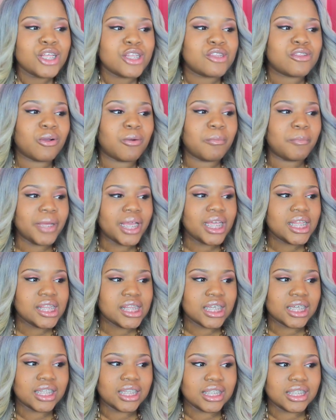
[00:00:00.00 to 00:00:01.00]
So
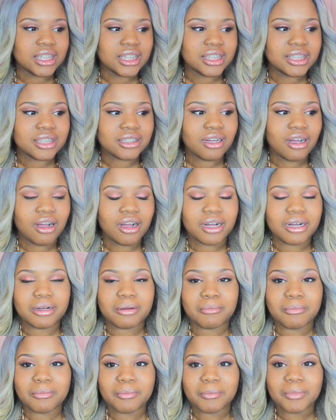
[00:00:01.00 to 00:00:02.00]
basically
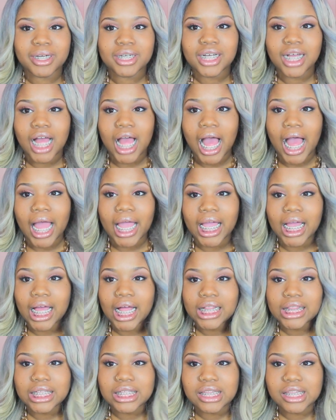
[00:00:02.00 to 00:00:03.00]
I
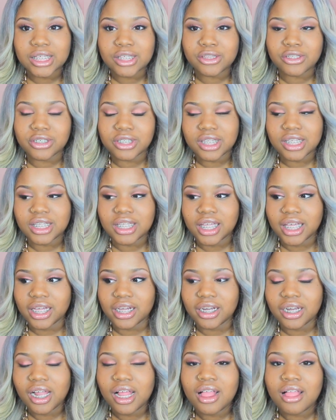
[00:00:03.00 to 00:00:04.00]
got this 613
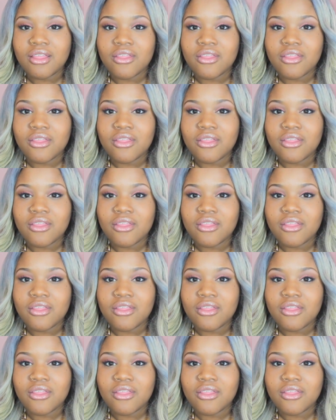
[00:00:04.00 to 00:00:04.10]
hair.